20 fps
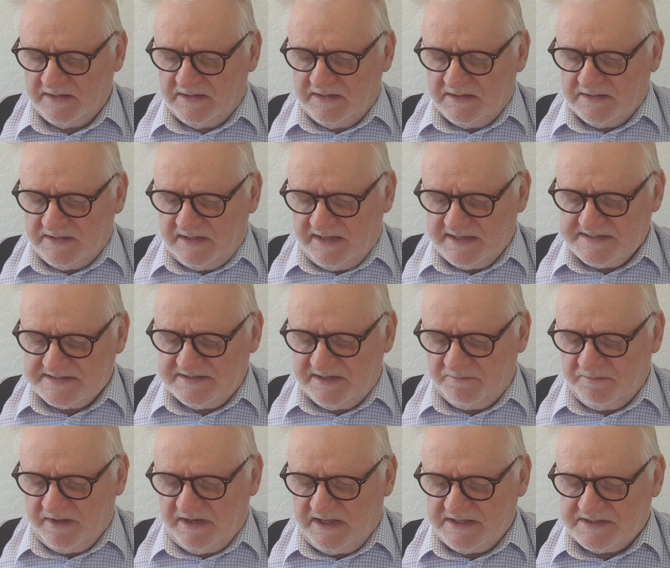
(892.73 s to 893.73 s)
The next
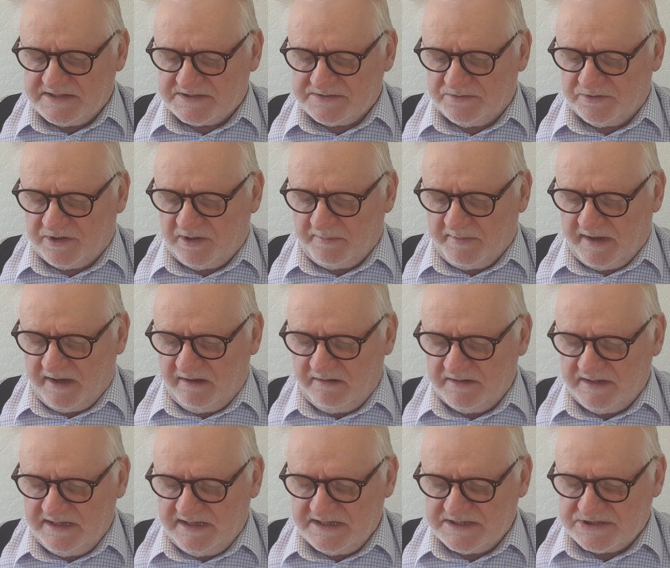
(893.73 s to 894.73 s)
thing we need to talk
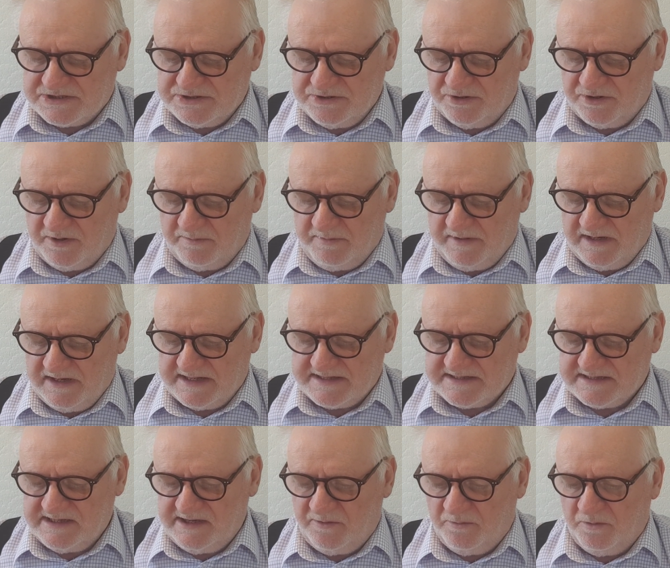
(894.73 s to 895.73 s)
about is
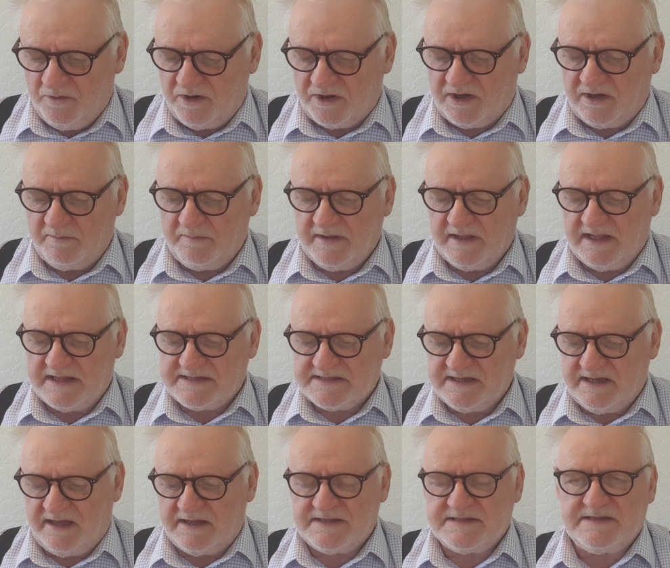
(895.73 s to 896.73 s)
durability and
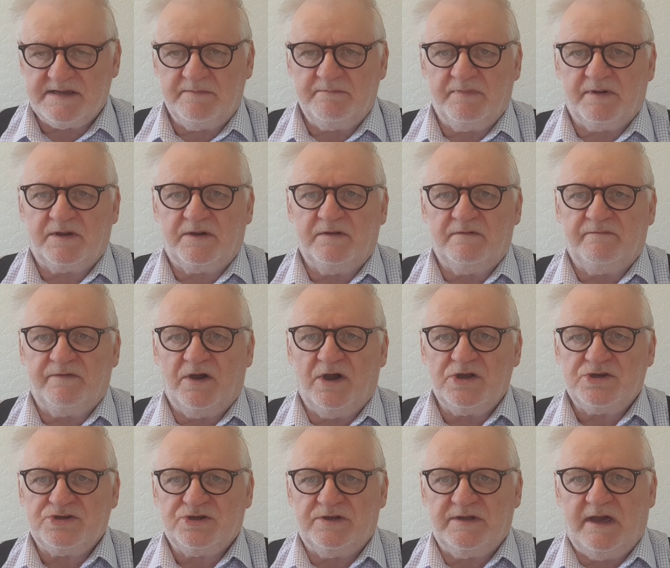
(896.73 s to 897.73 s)
workability and timber
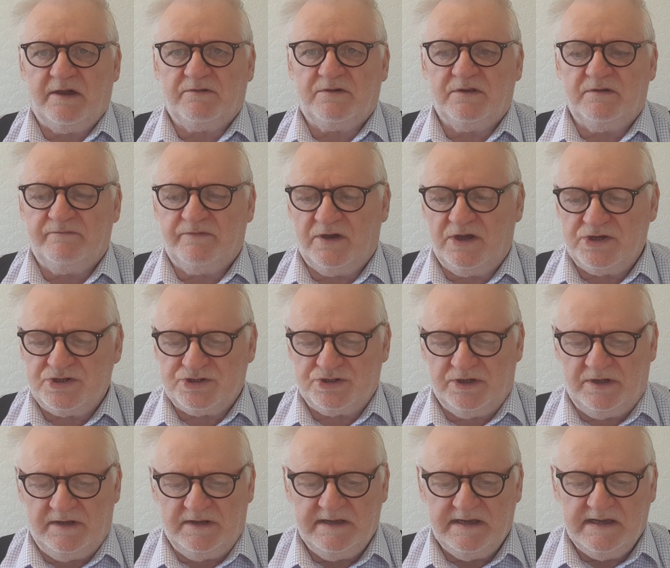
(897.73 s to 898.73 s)
conversion. Now,
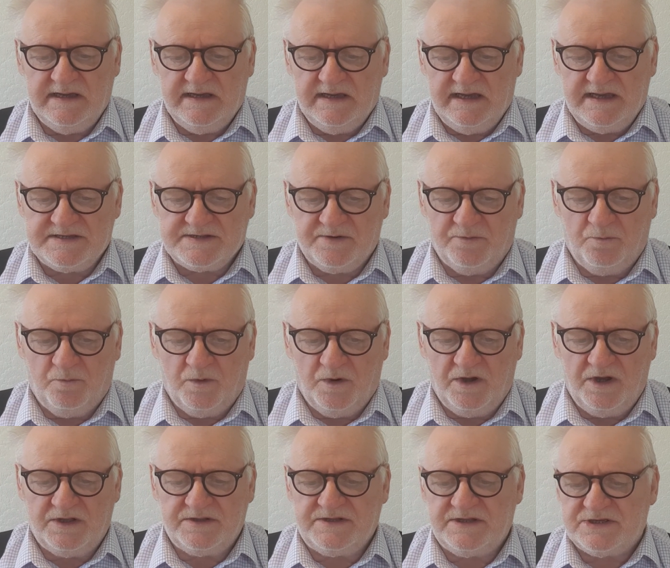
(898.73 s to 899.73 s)
conversion is a
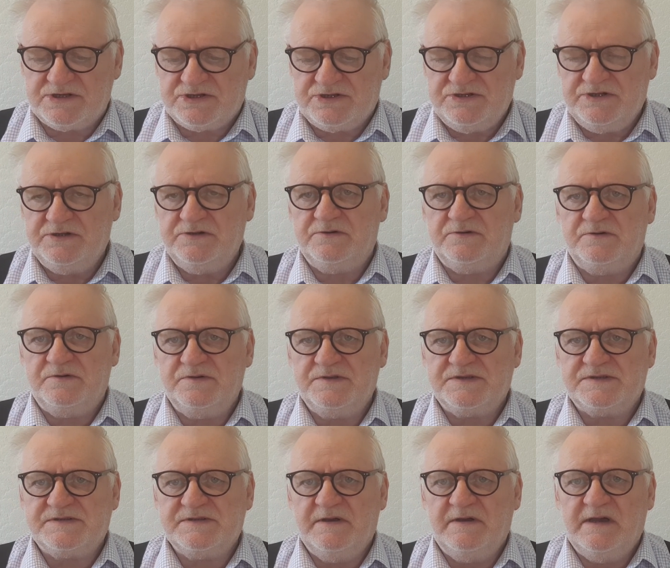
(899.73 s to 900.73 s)
word that's
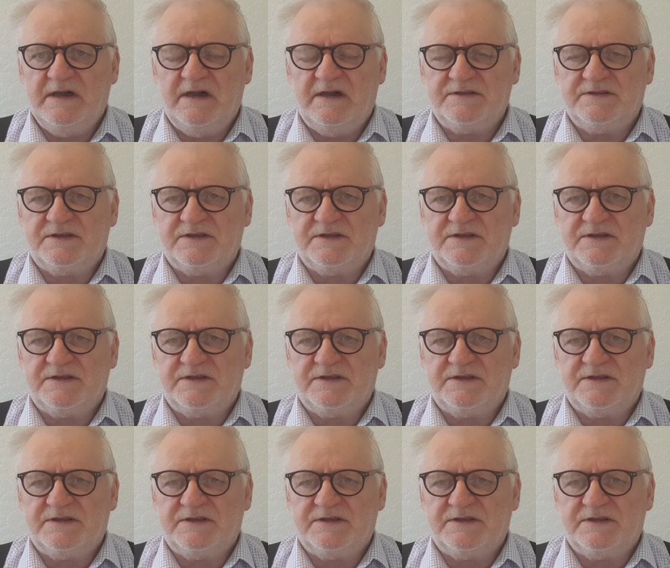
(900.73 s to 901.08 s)
used to